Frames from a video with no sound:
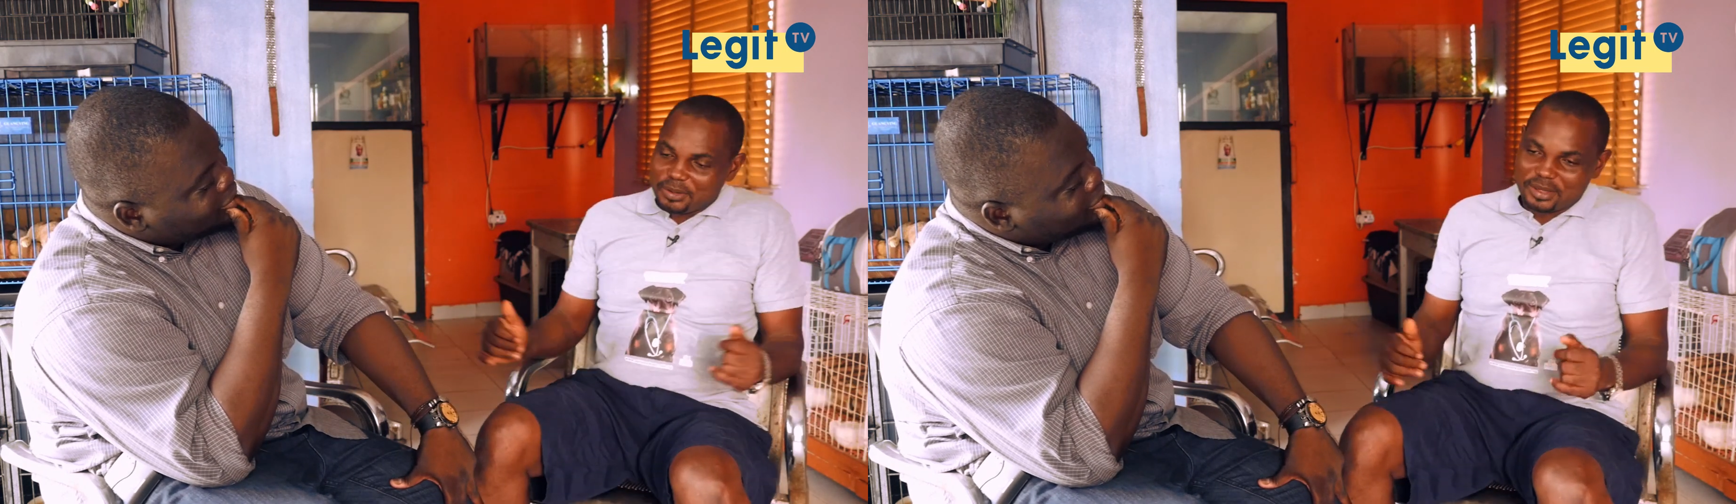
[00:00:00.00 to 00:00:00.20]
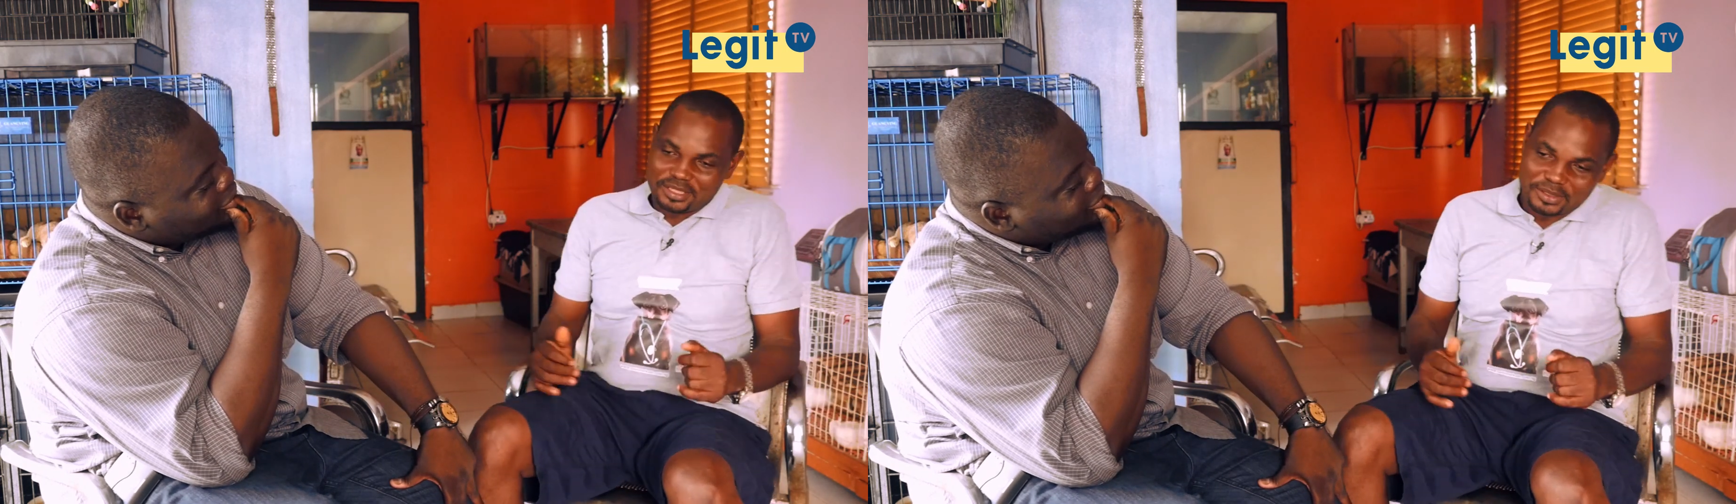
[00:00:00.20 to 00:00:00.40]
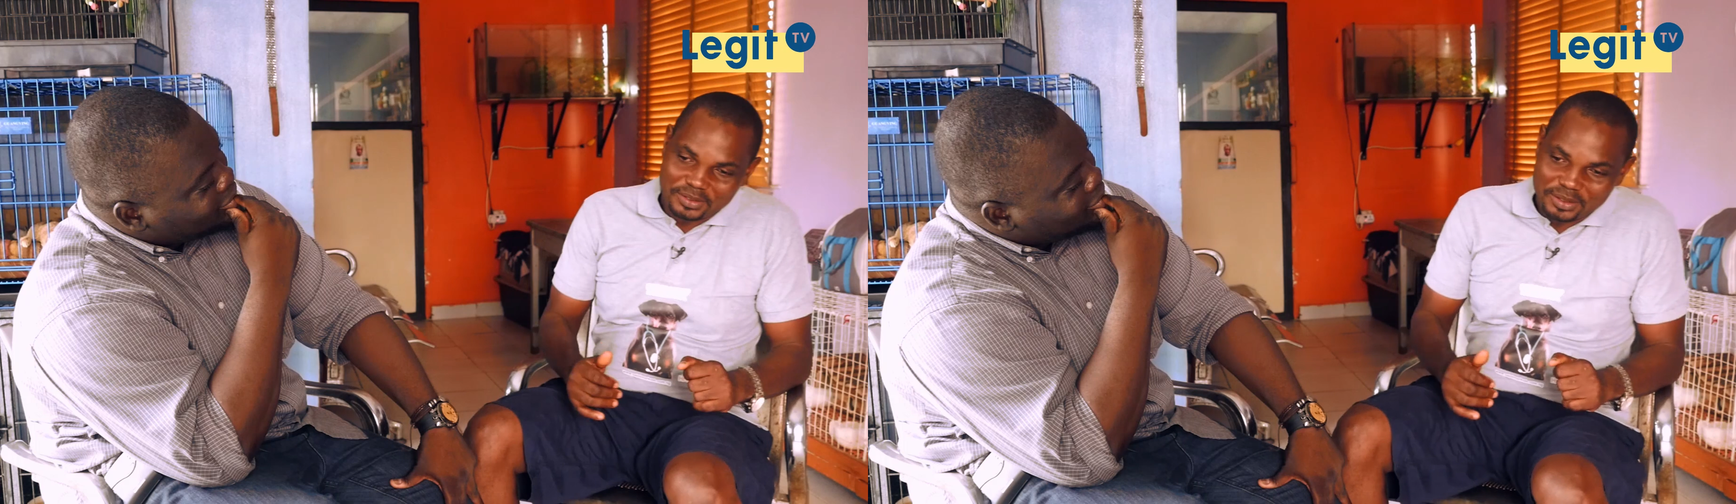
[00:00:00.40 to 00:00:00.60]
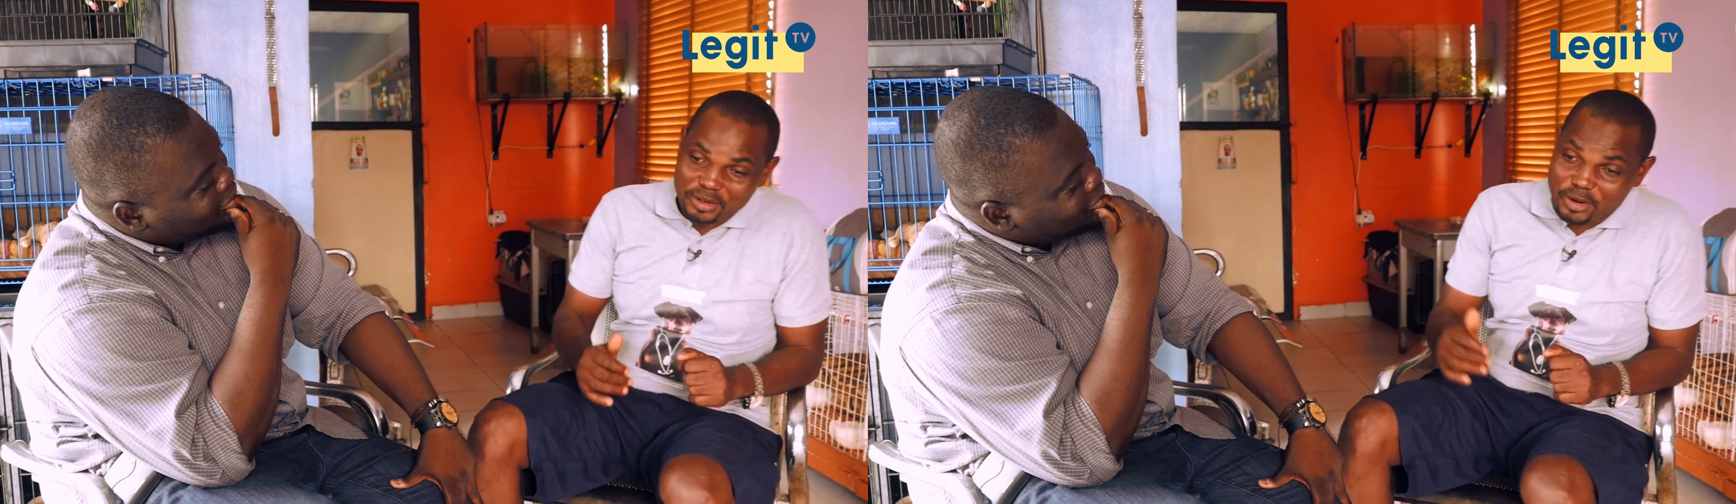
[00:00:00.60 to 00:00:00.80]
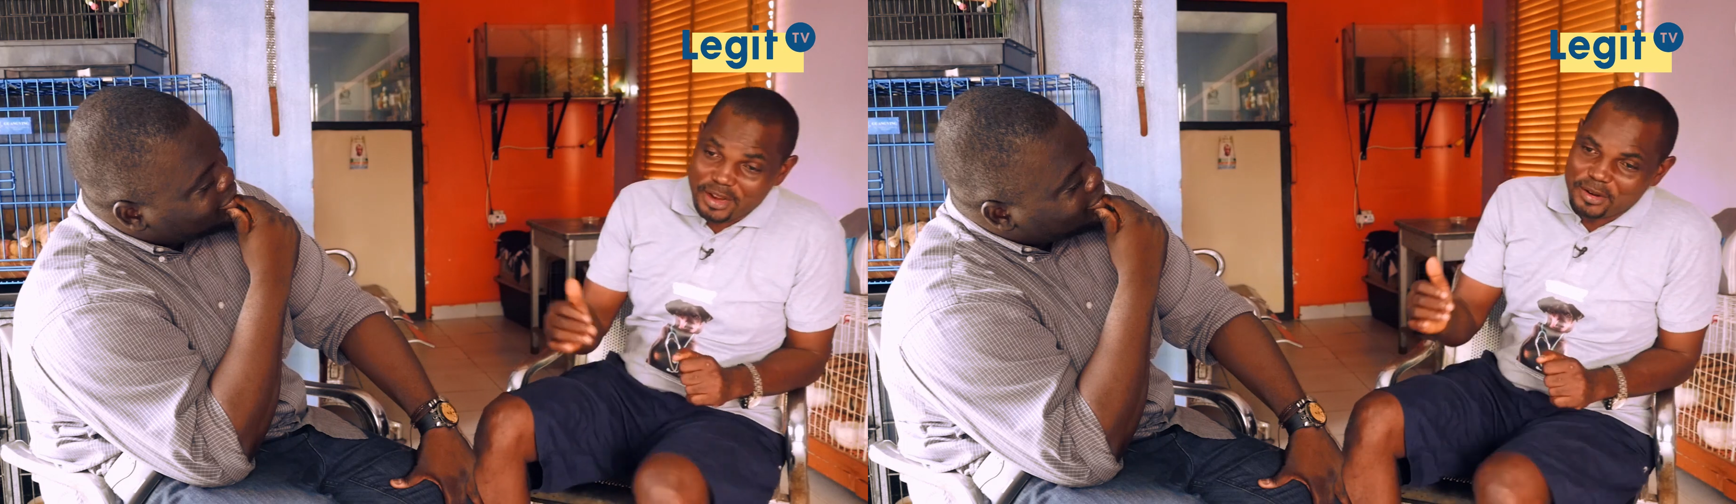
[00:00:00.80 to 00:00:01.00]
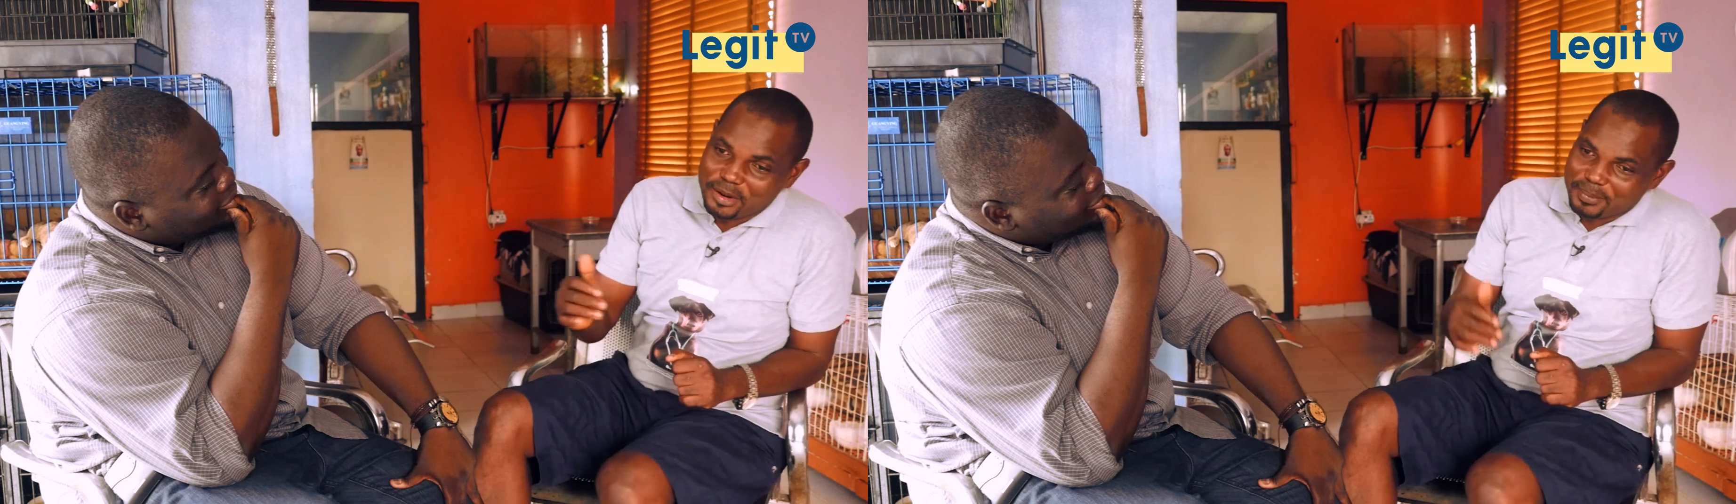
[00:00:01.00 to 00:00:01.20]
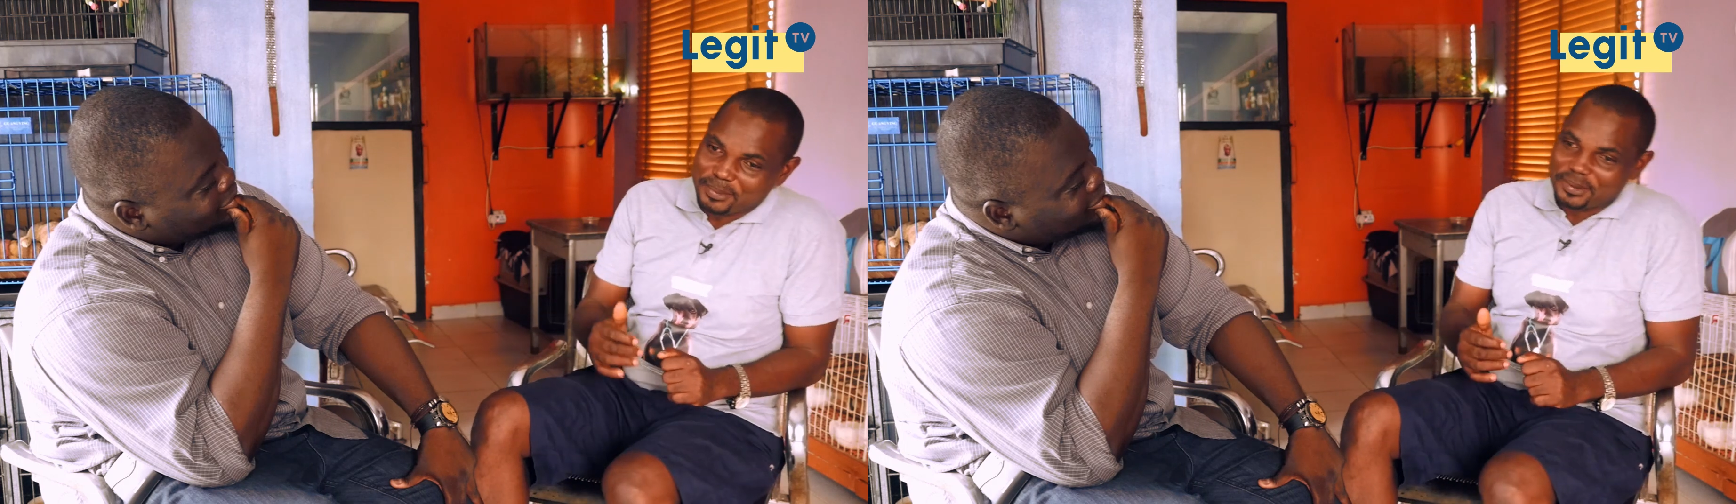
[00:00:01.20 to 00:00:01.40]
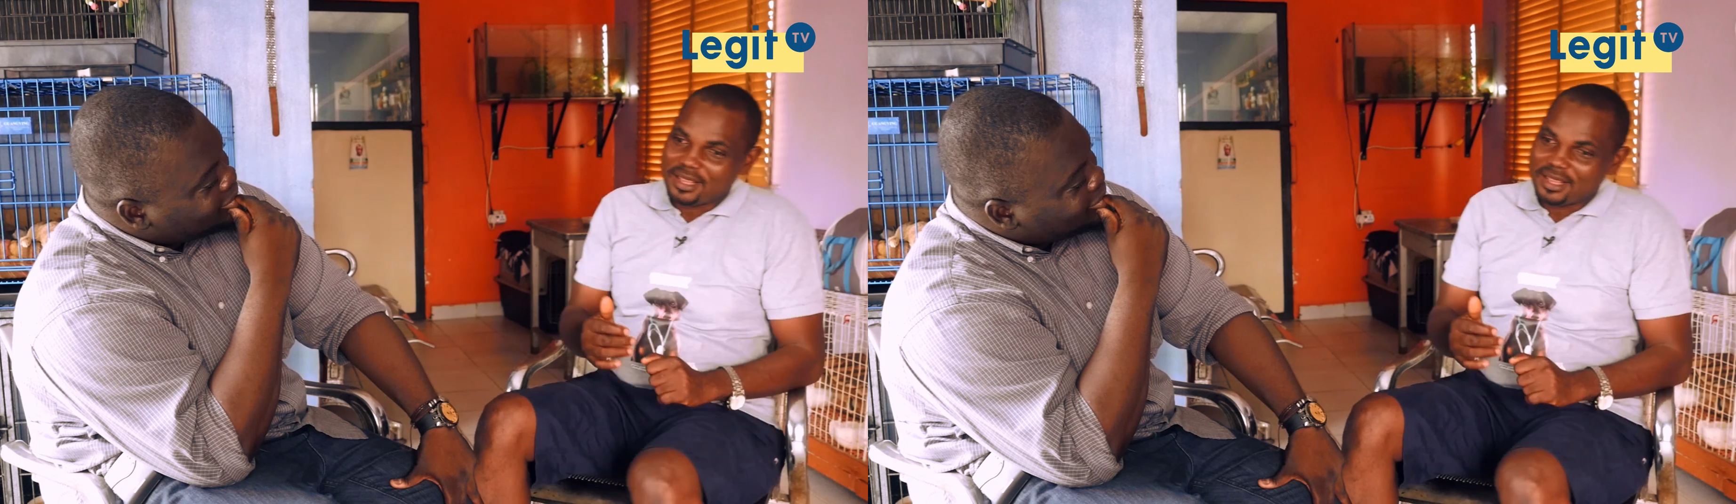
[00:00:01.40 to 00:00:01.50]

question. Growing up,